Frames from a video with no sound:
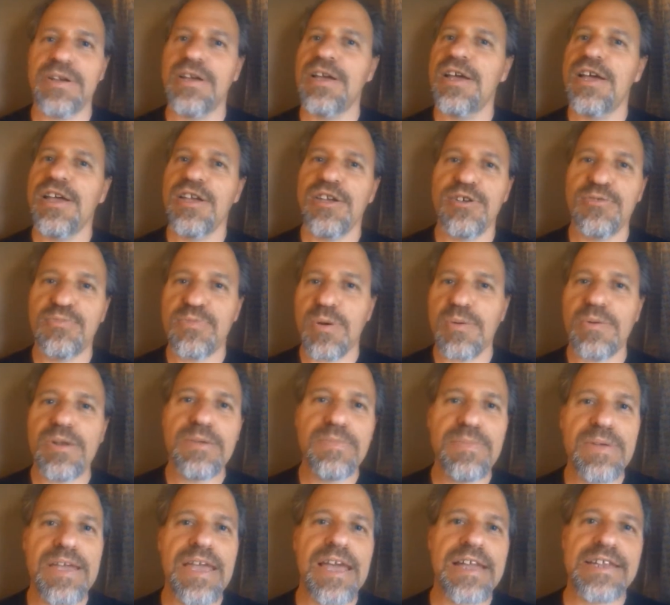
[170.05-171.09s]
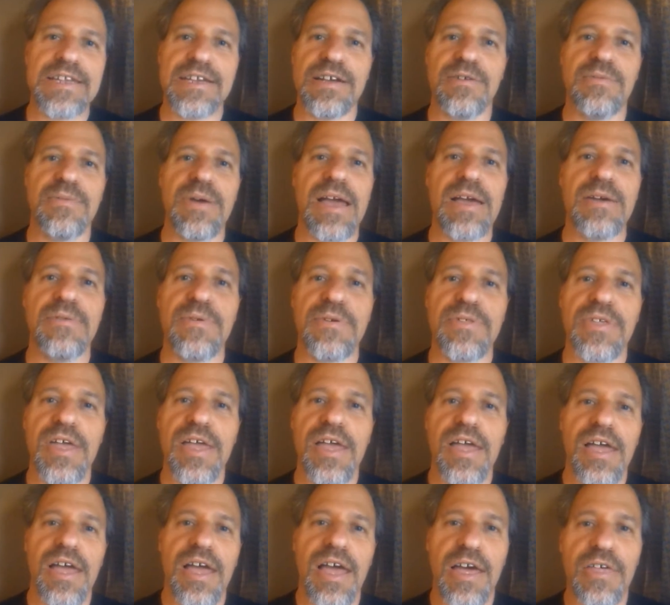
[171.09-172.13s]
You'll probably be getting away with
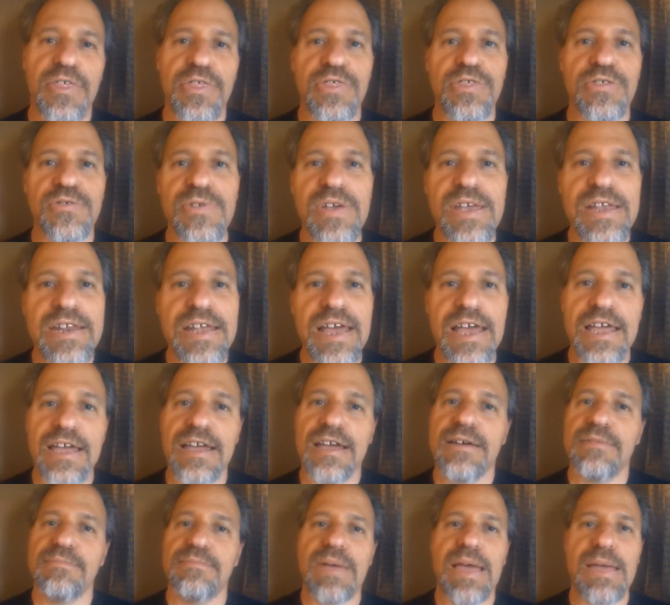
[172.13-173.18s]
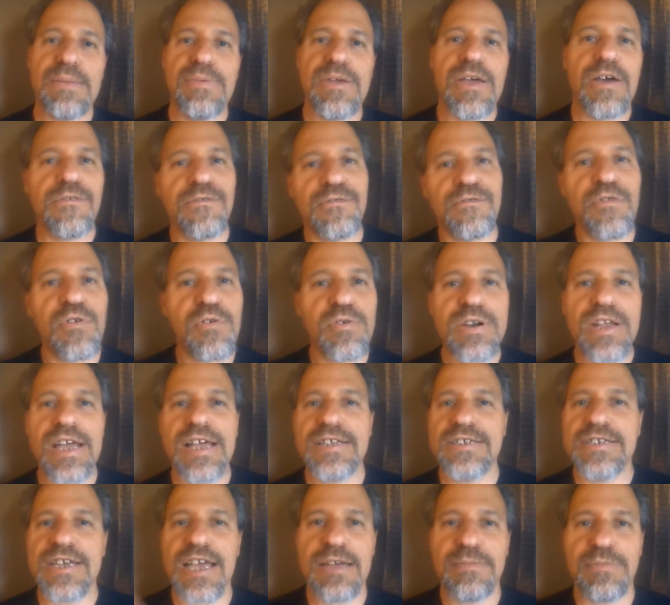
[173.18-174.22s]
a 3-day, maybe a 4-day
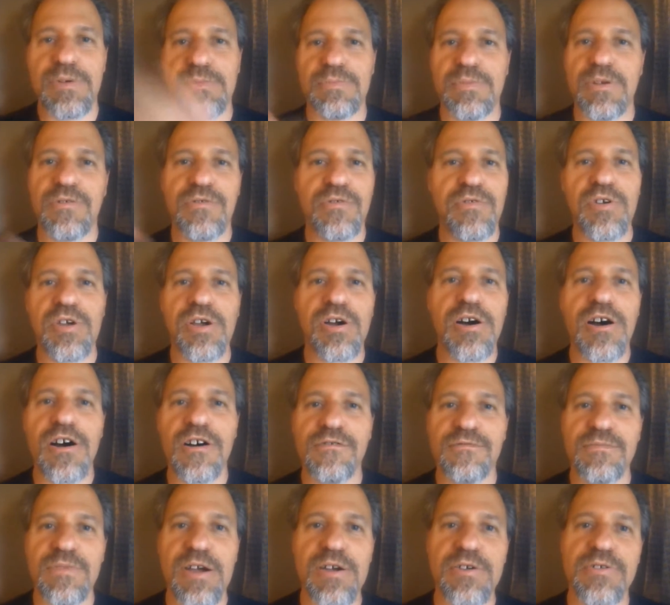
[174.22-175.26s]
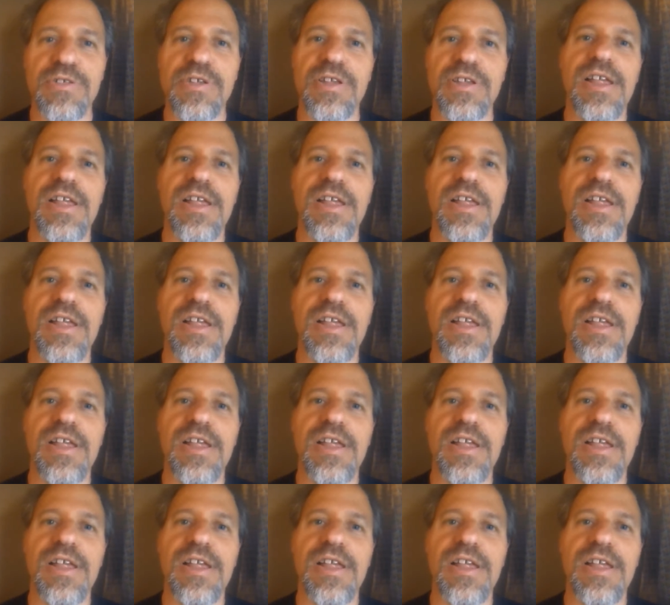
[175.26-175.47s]
taper before your half marathon,